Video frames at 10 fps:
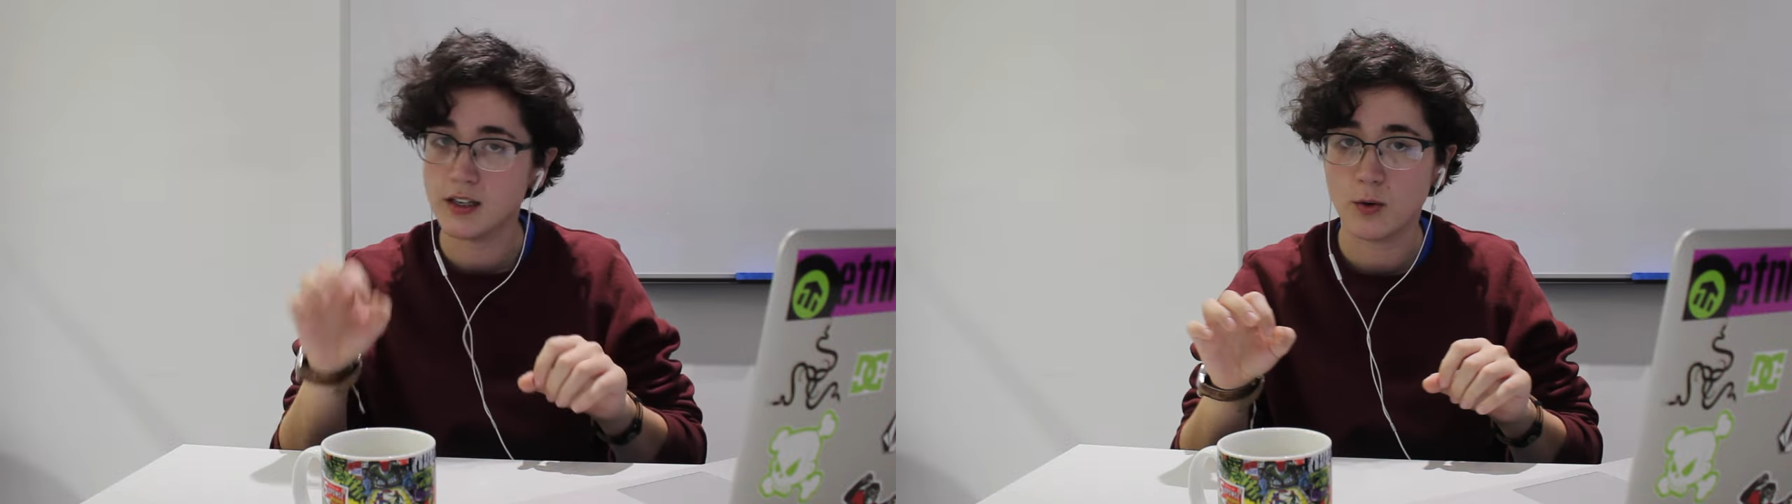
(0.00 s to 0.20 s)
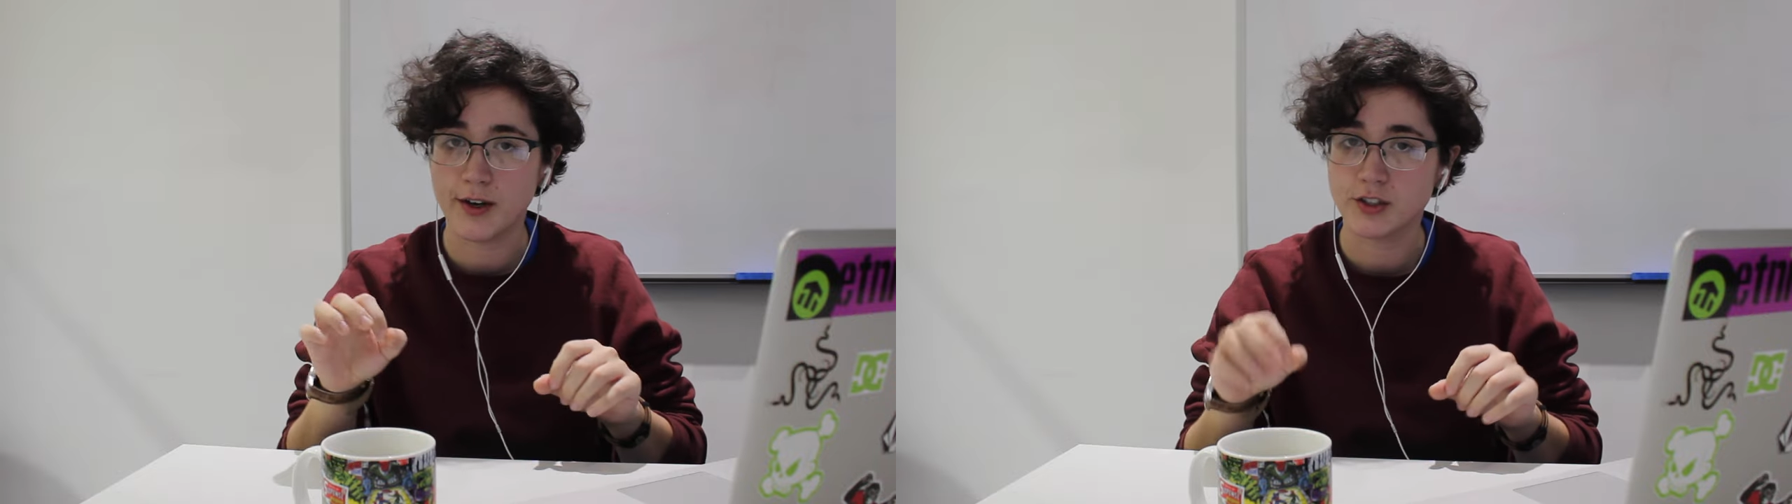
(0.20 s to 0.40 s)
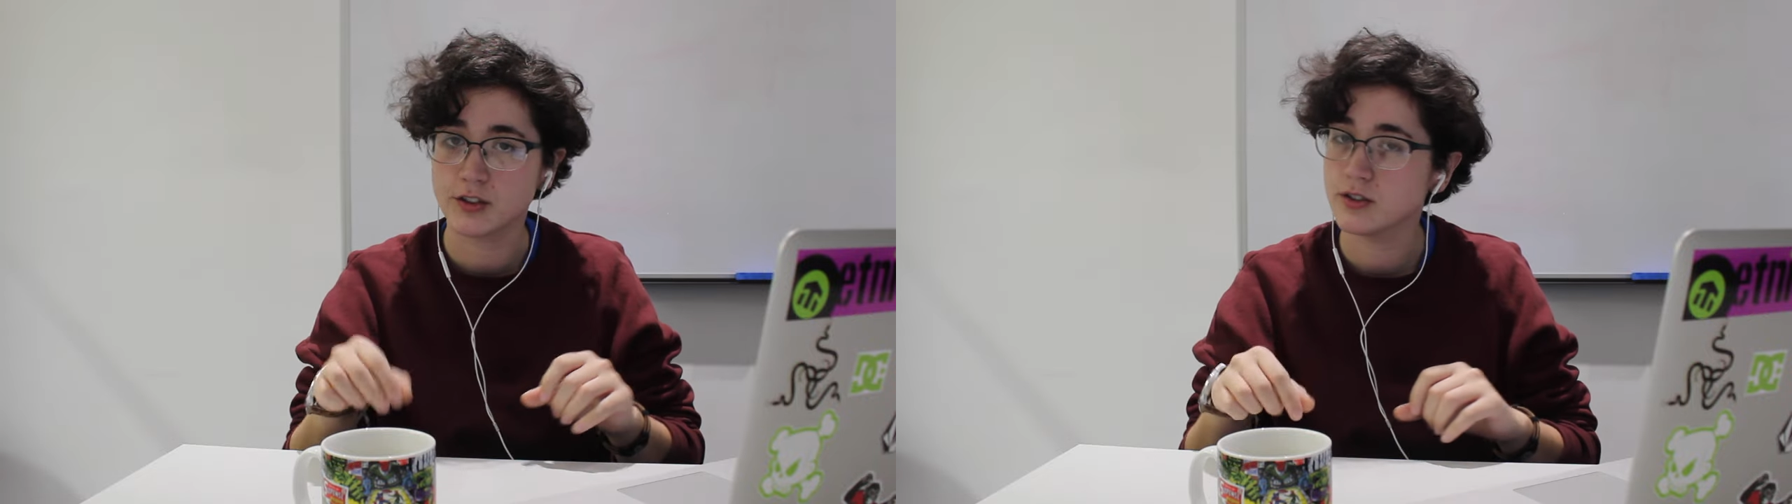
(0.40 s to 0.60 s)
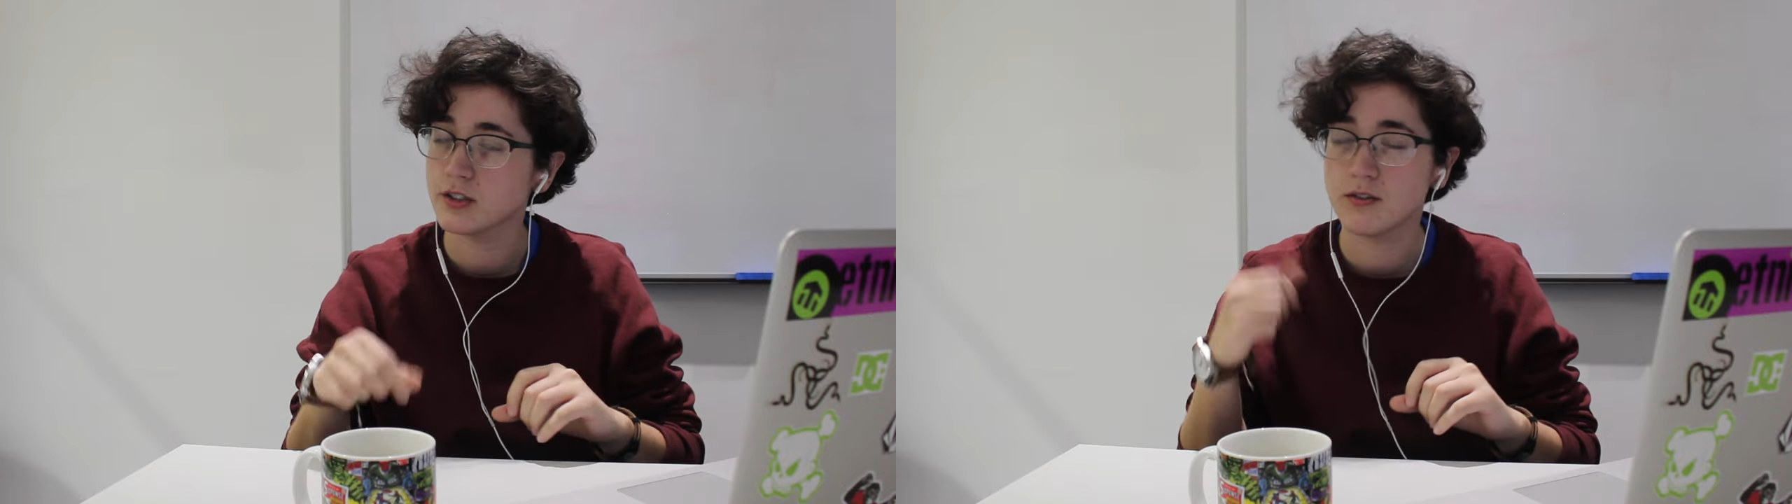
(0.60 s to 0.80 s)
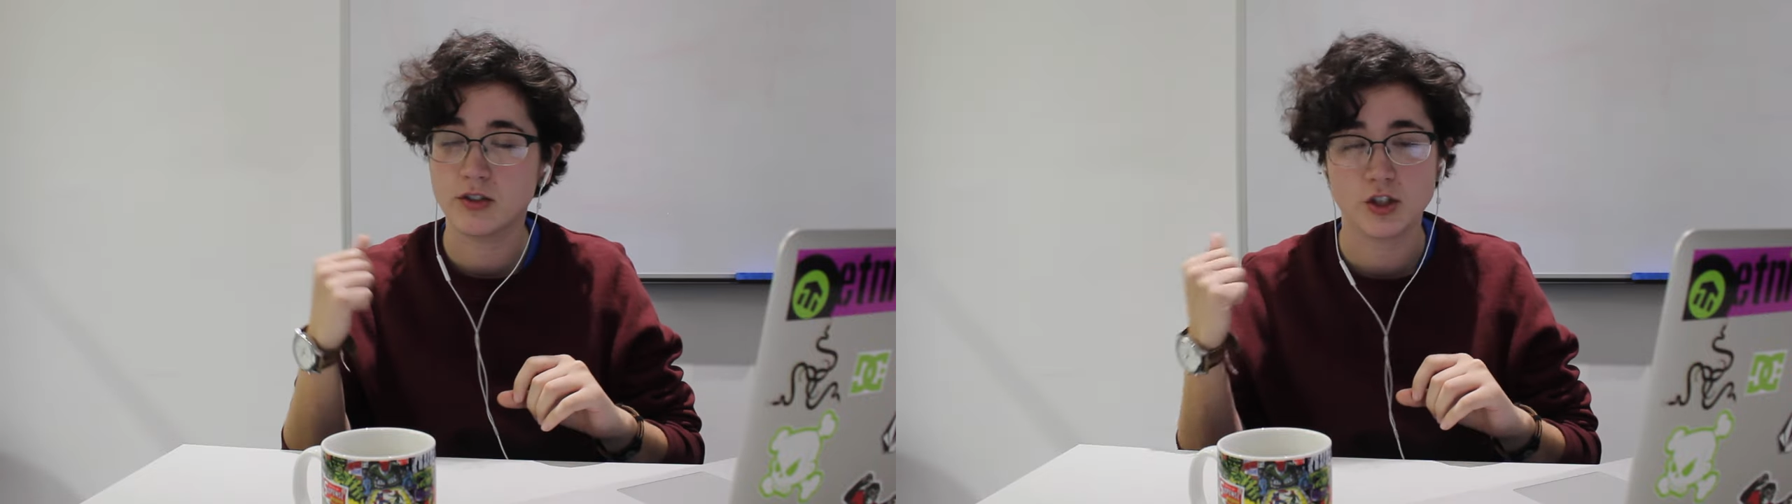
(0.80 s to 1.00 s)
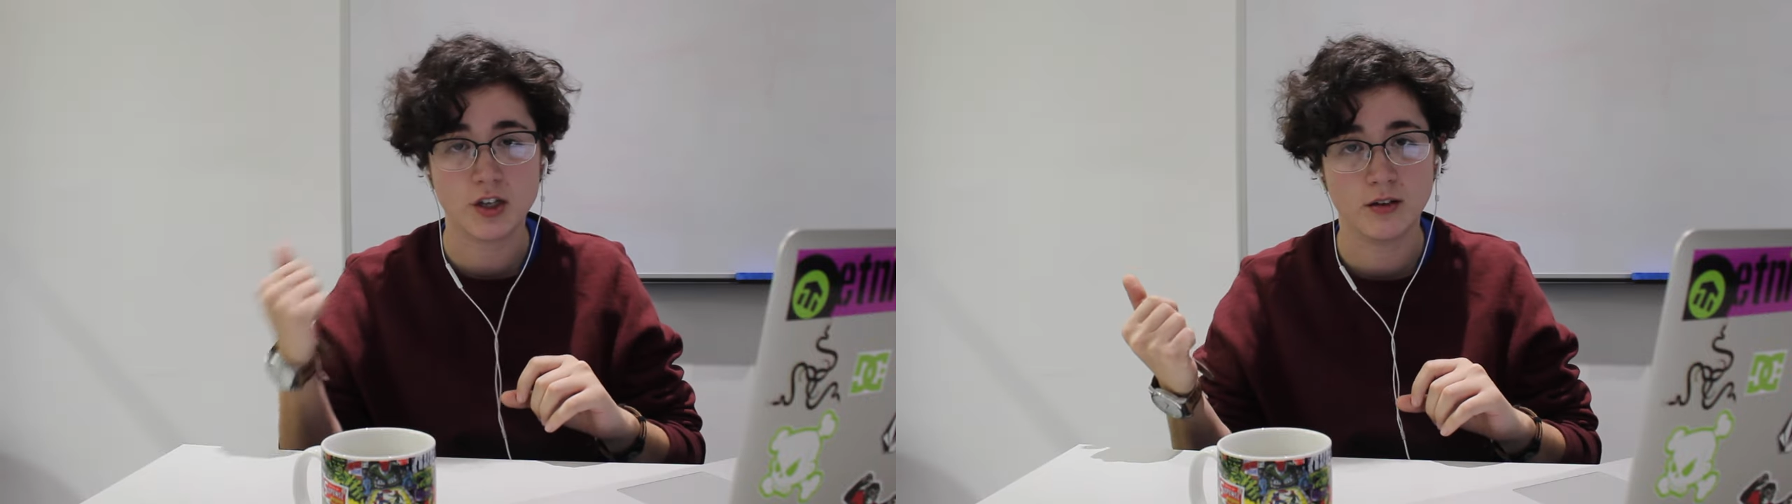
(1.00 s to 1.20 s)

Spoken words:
Any questions, give us a